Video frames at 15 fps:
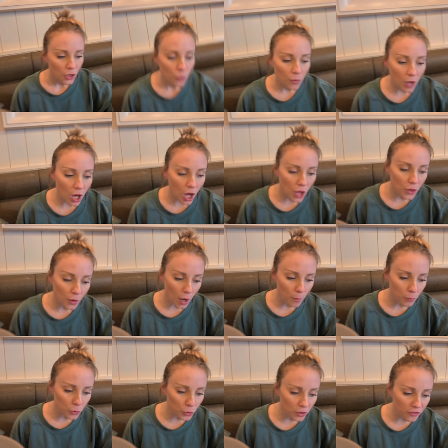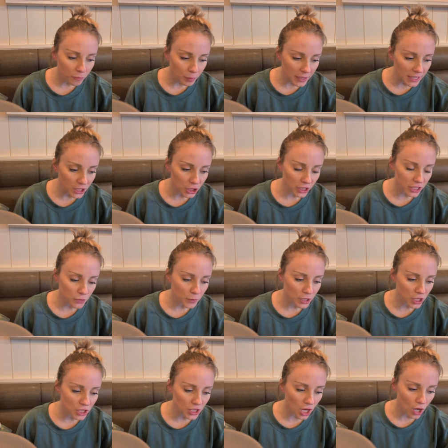A, a, brew of peaches,
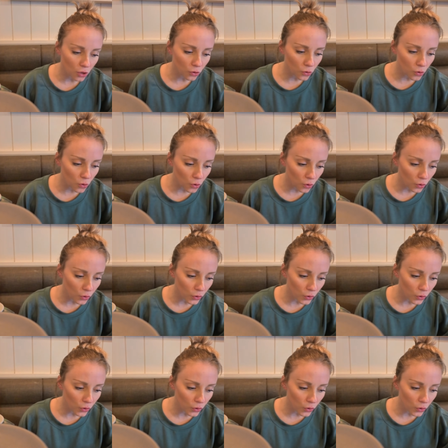which is Uncle